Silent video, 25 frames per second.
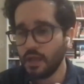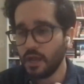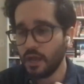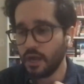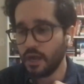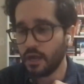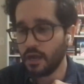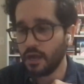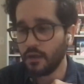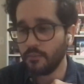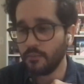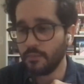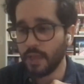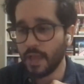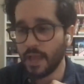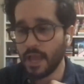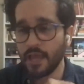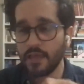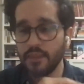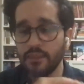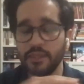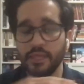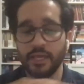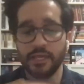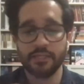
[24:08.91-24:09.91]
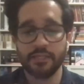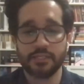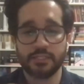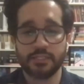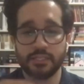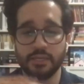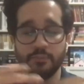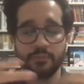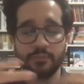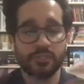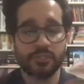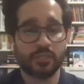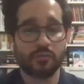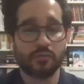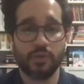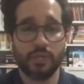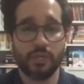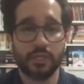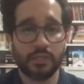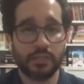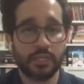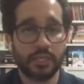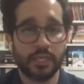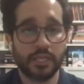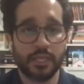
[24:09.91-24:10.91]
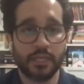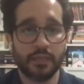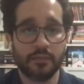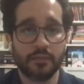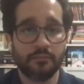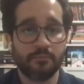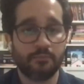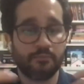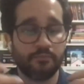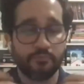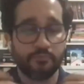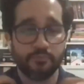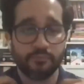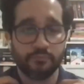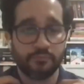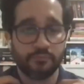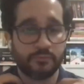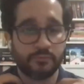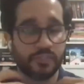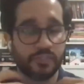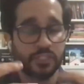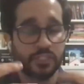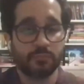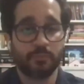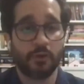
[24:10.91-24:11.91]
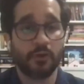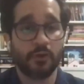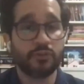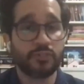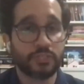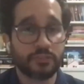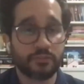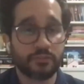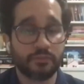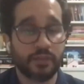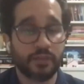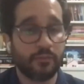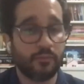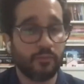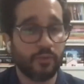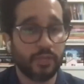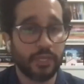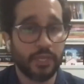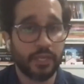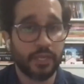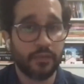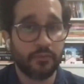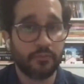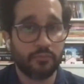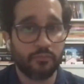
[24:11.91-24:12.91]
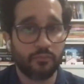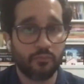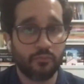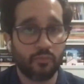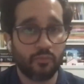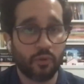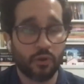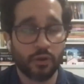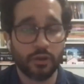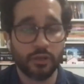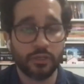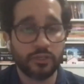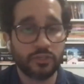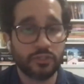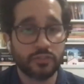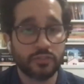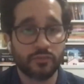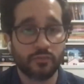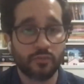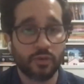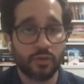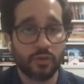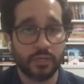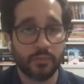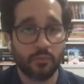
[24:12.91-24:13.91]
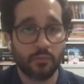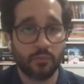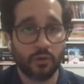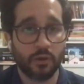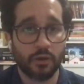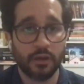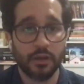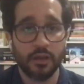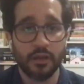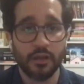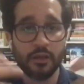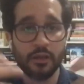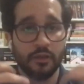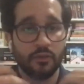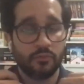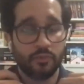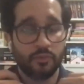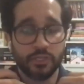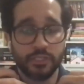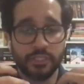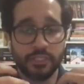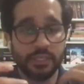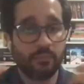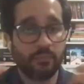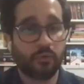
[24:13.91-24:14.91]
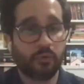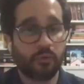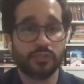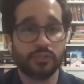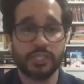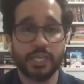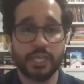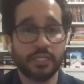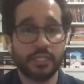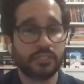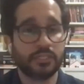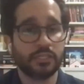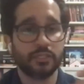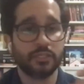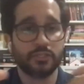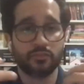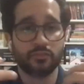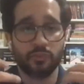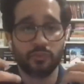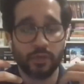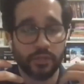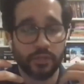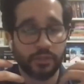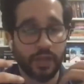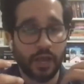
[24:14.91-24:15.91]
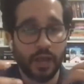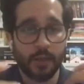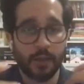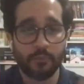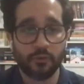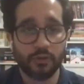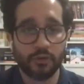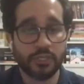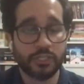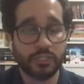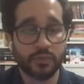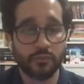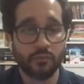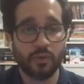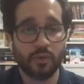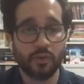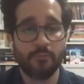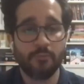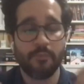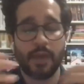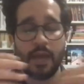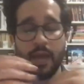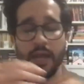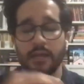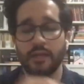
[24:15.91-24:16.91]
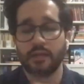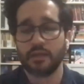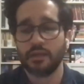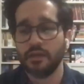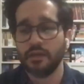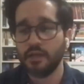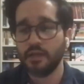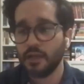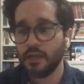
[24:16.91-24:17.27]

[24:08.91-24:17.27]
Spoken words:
and then subsequently disposed of them when they weren't useful anymore, with deportations, with Operation Wetback.